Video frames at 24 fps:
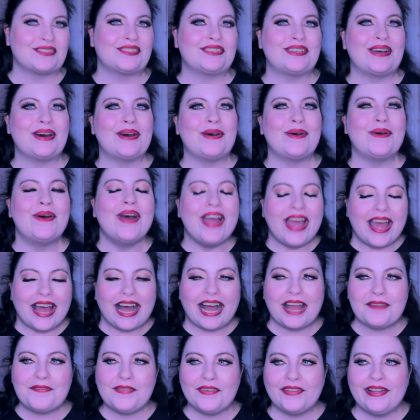So
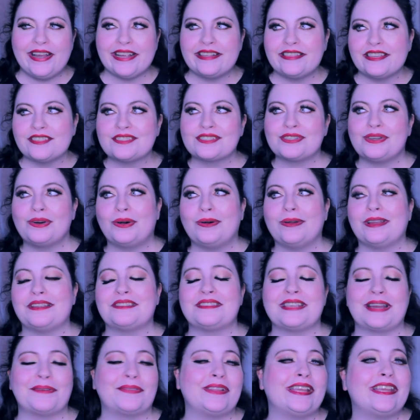I feel like this goal is
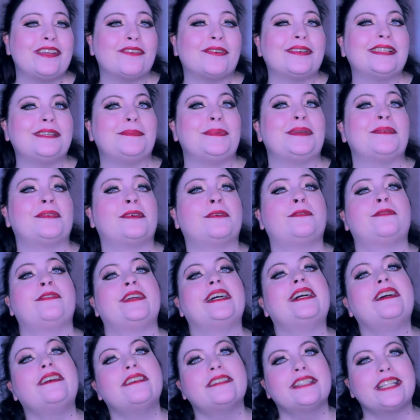definitely going to be
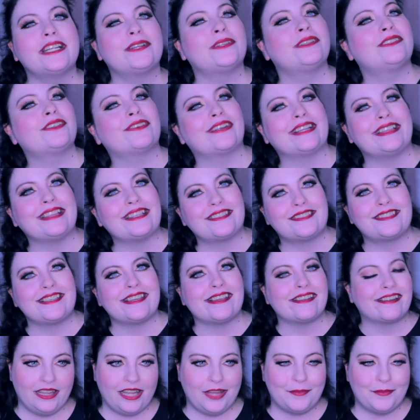fulfilled during this year.